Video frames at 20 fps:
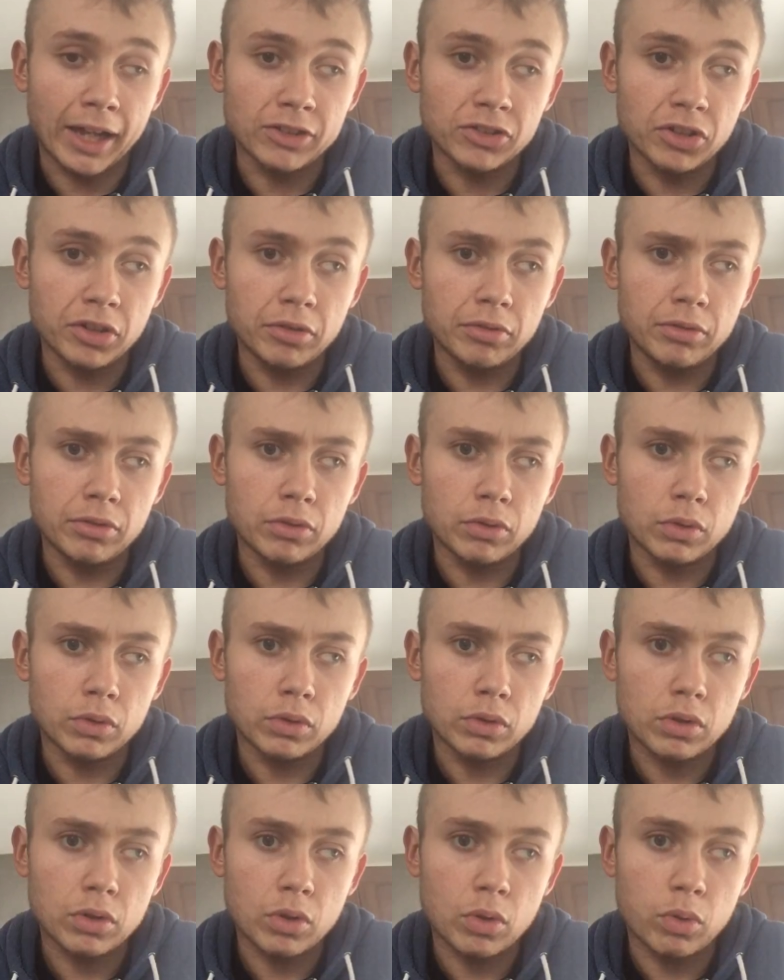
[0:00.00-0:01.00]
do
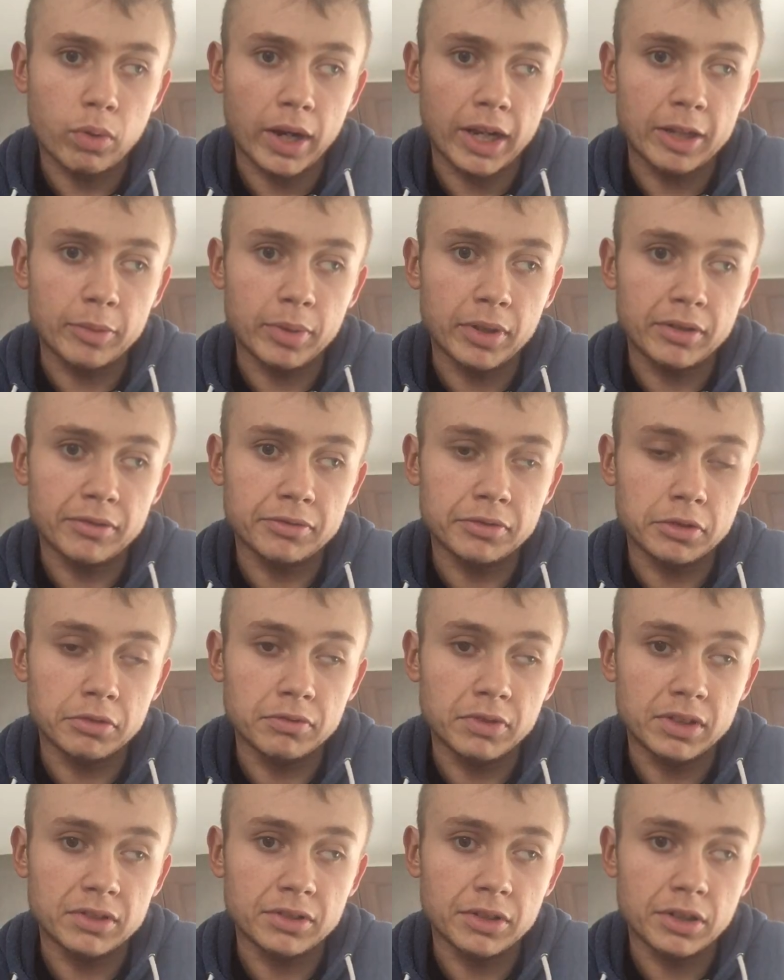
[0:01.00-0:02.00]
know quite a bit through
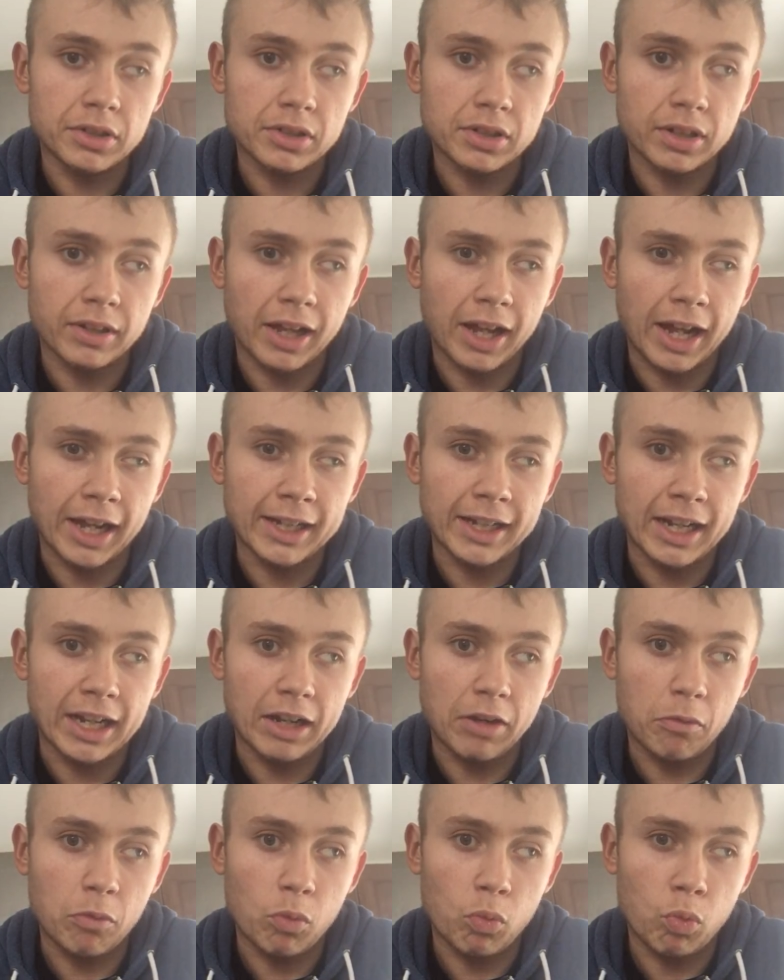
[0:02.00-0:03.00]
research because I
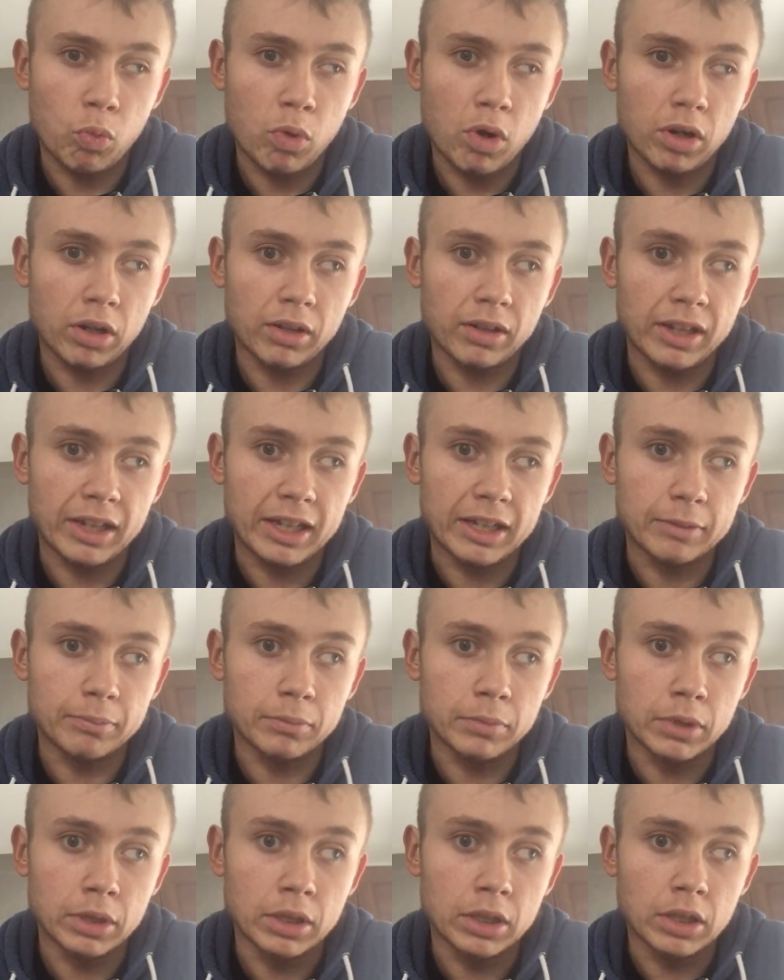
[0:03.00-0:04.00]
am one of
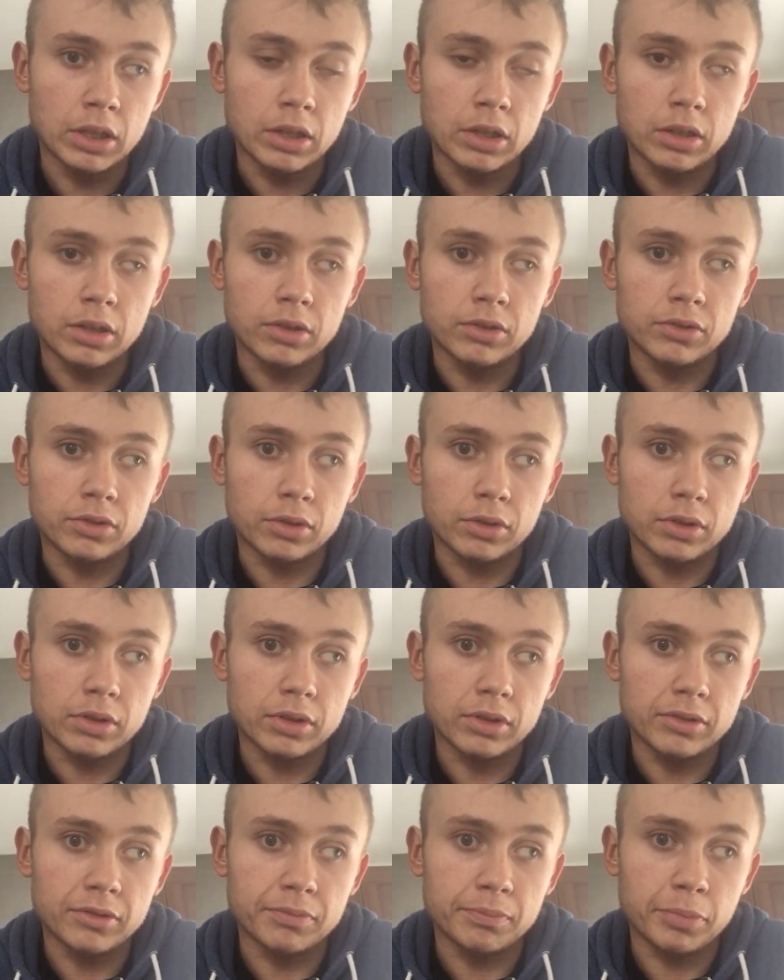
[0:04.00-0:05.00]
them sort
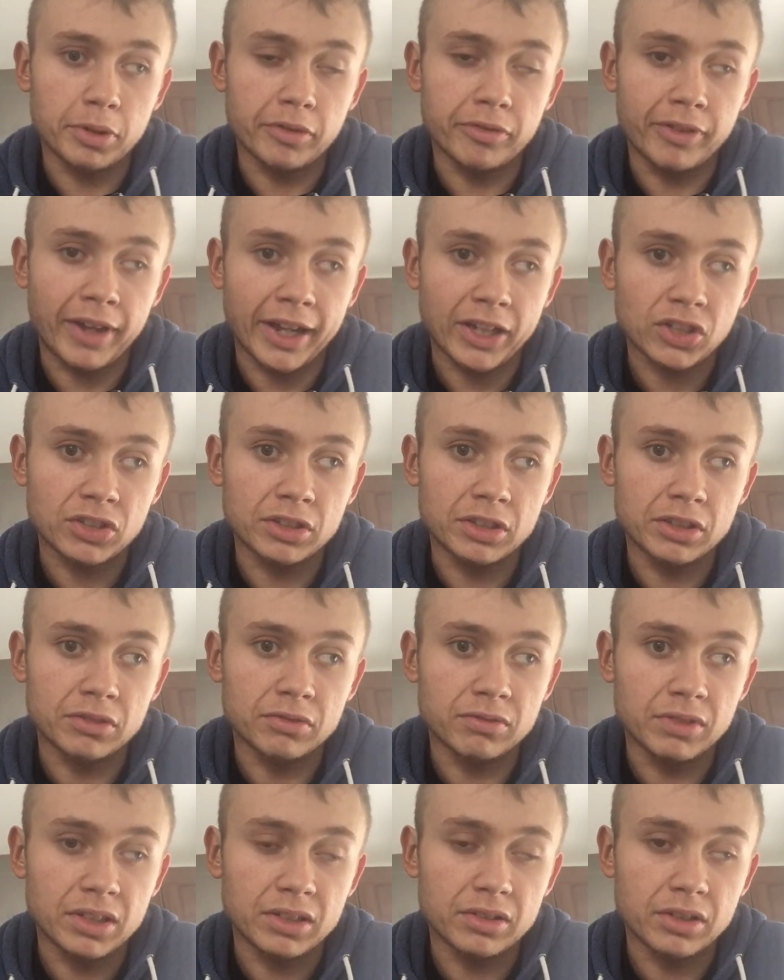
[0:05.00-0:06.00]
of
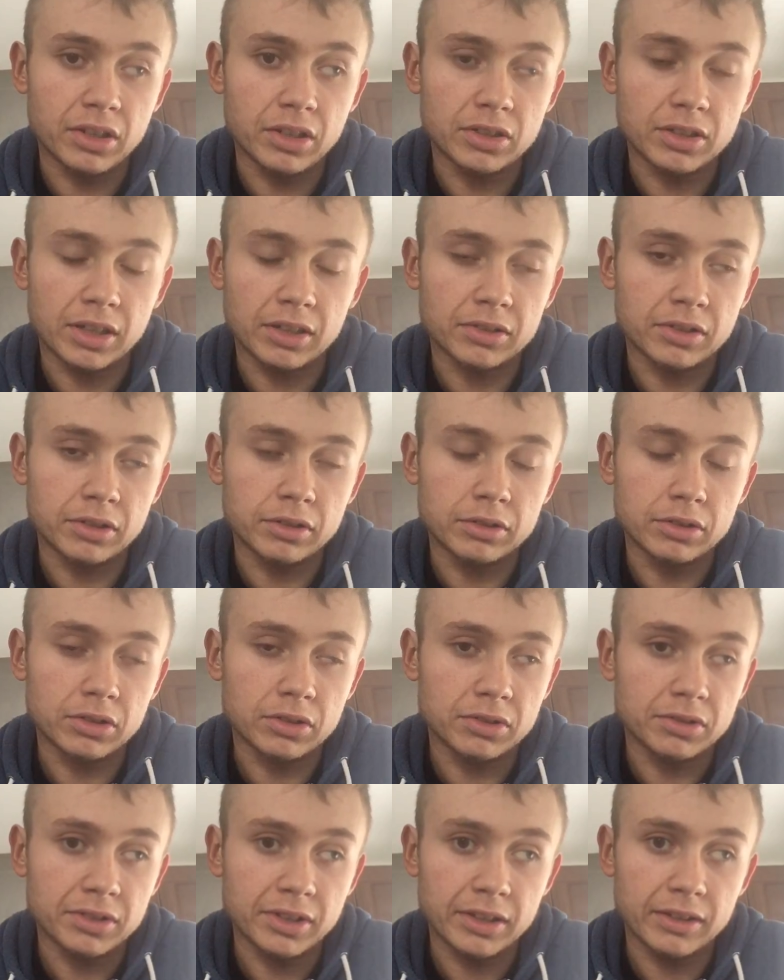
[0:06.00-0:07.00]
perfectionist researchers who
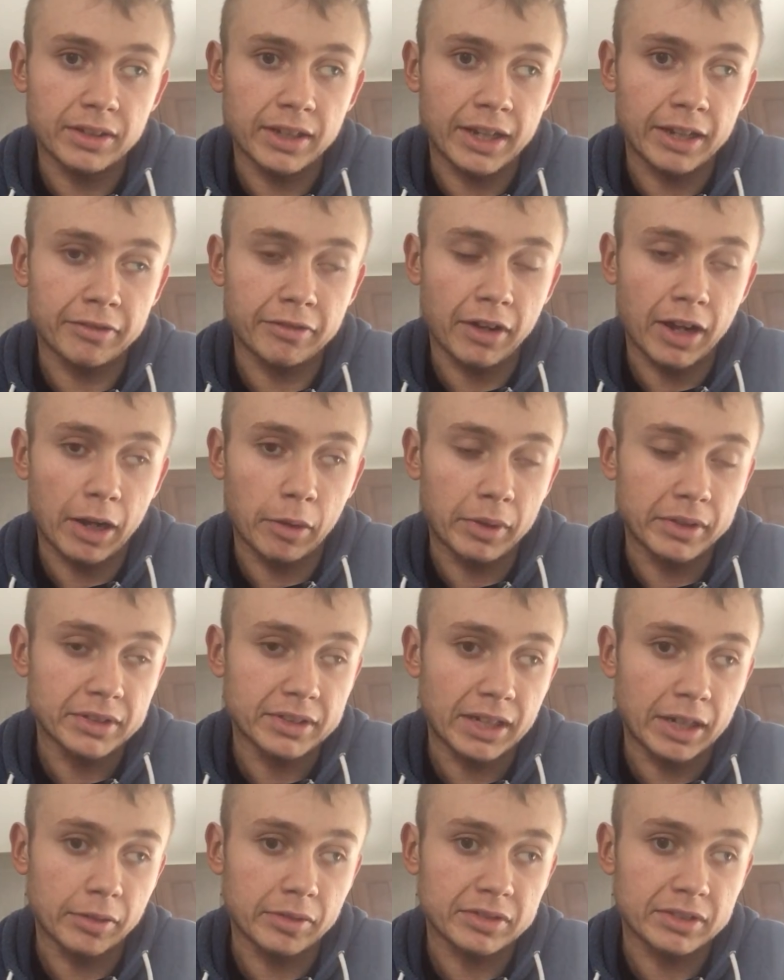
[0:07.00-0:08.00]
just sit there for hours
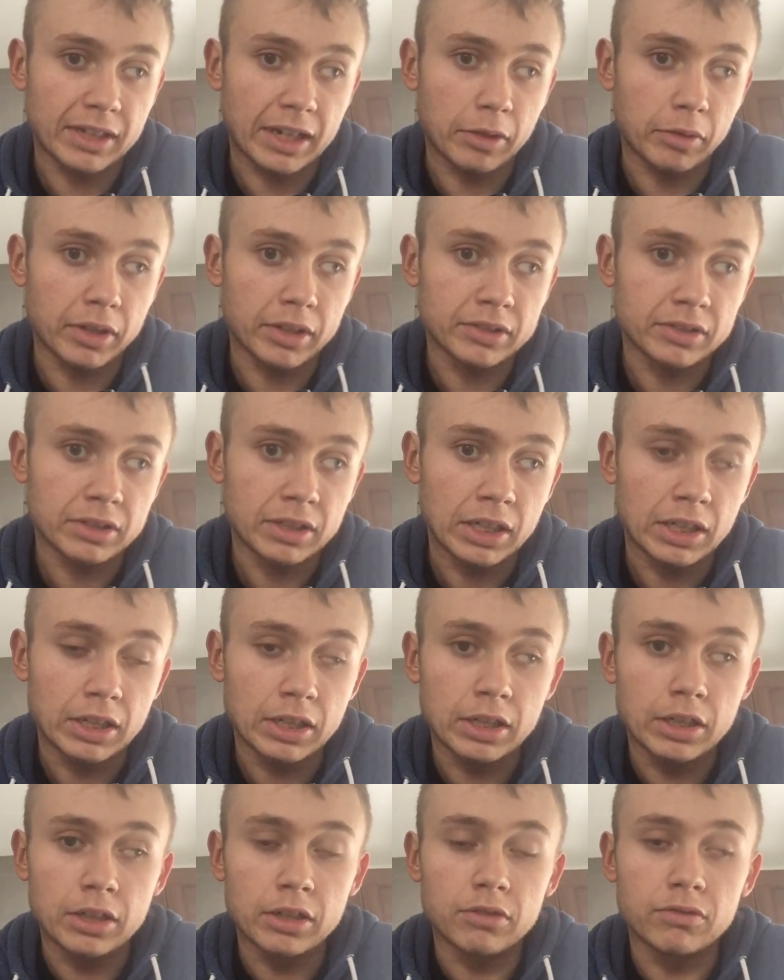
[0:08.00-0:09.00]
and hours and hours
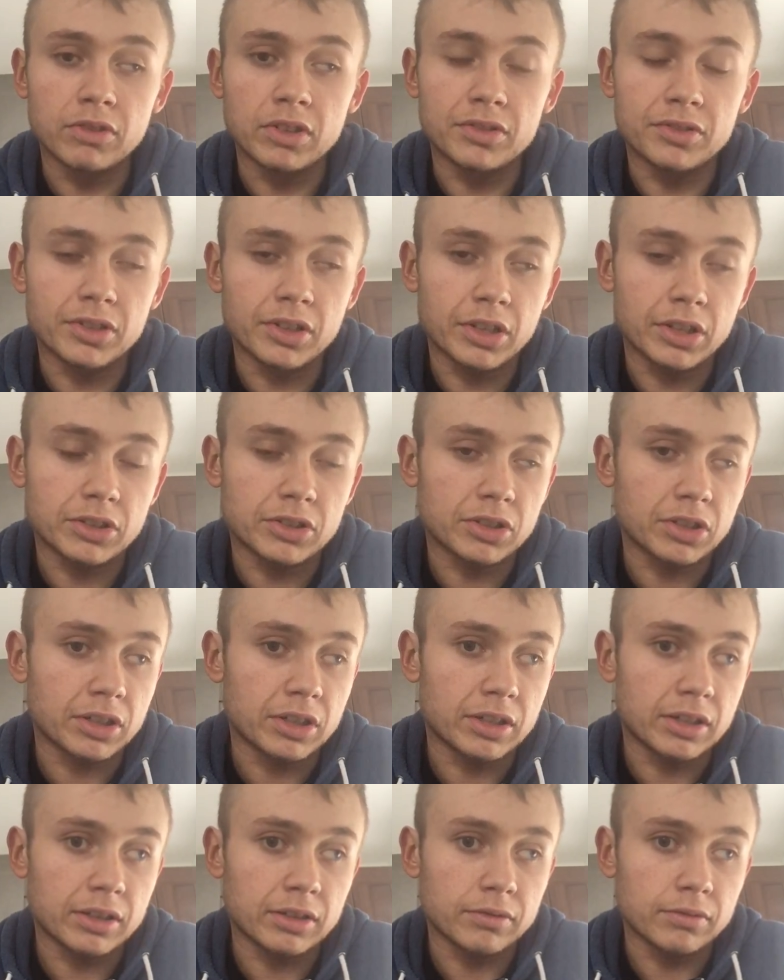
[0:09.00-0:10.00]

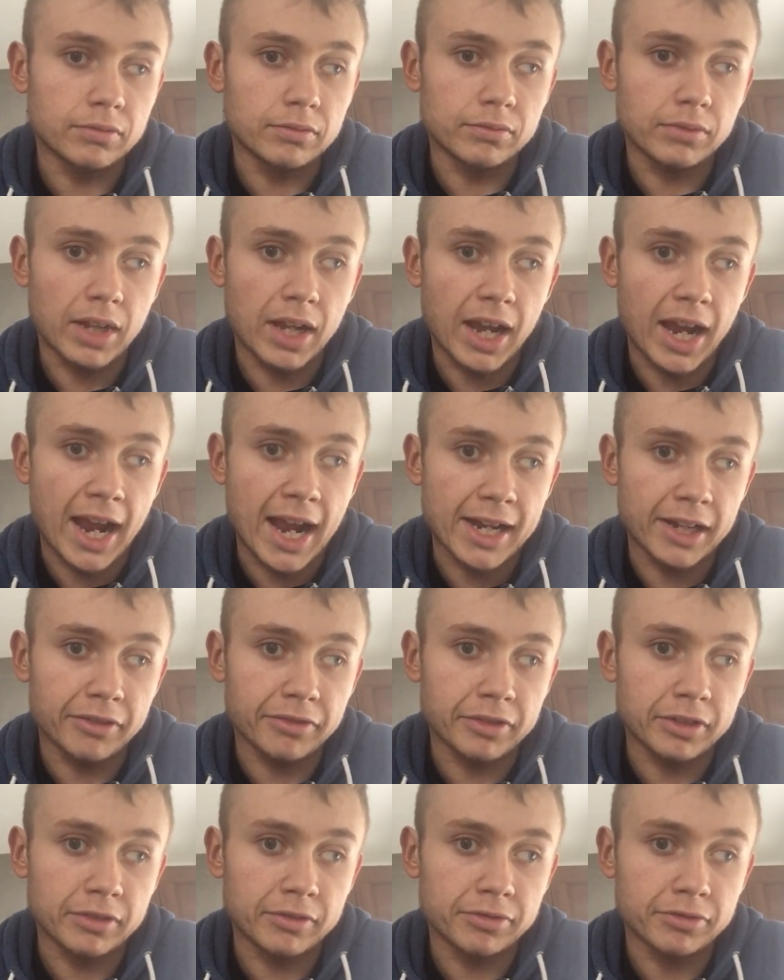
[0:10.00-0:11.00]
researching
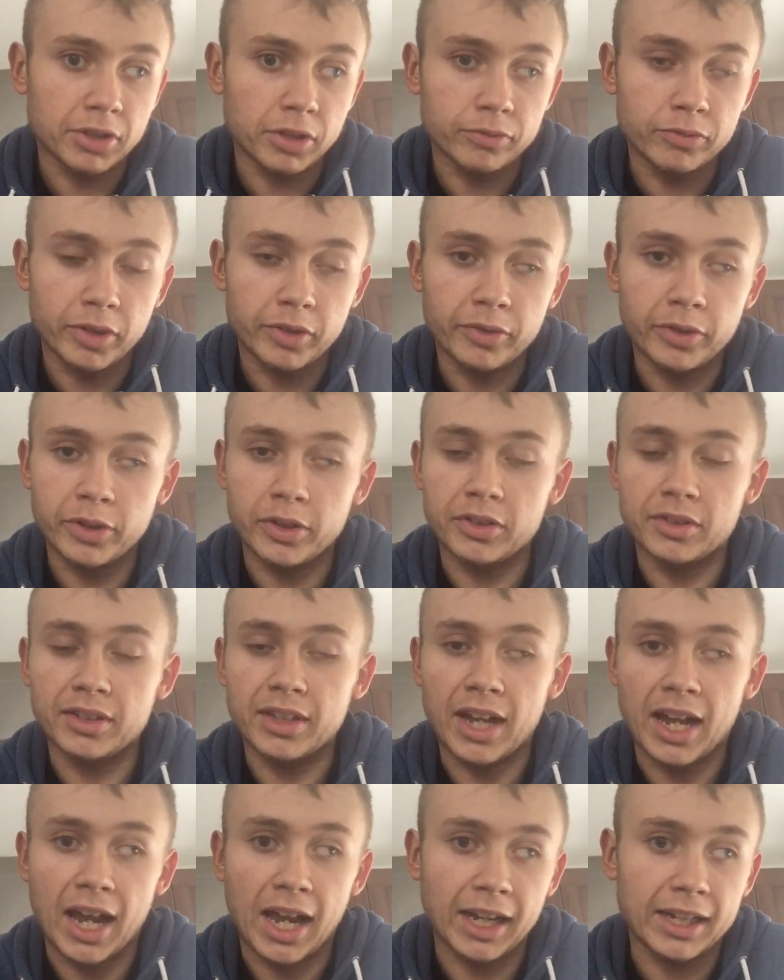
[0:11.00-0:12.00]
anything from reverse
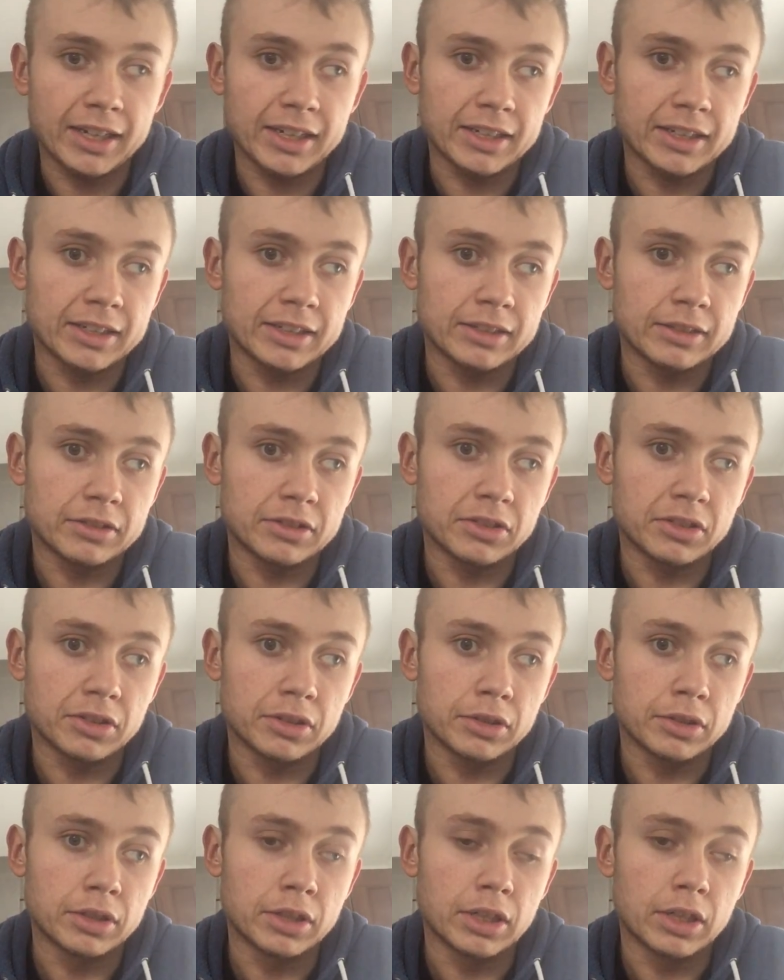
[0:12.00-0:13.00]
dieting
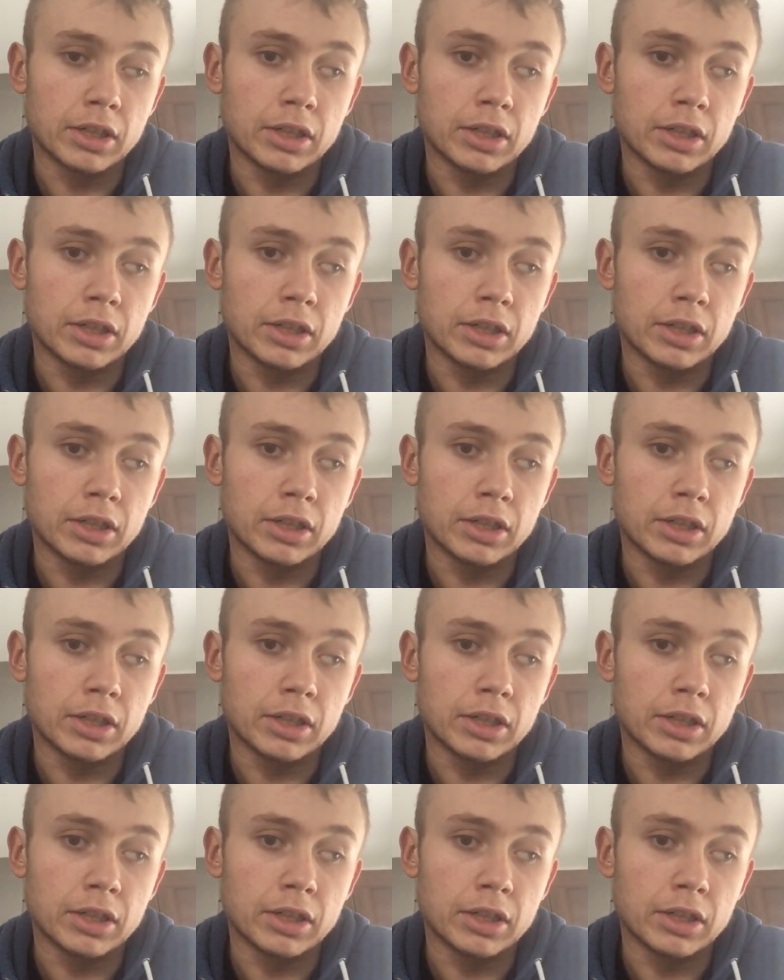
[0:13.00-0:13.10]
to